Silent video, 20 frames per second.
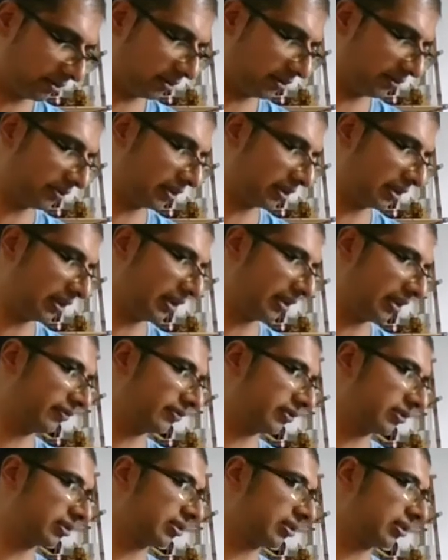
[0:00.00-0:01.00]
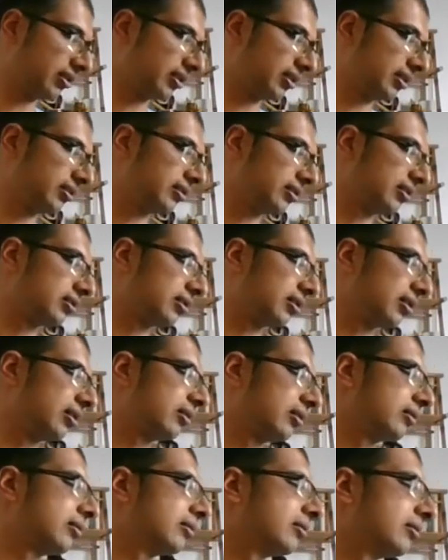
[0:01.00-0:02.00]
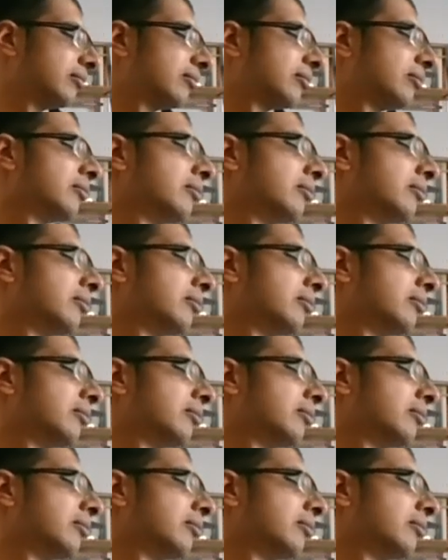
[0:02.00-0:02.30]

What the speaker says: on the left, start the circle.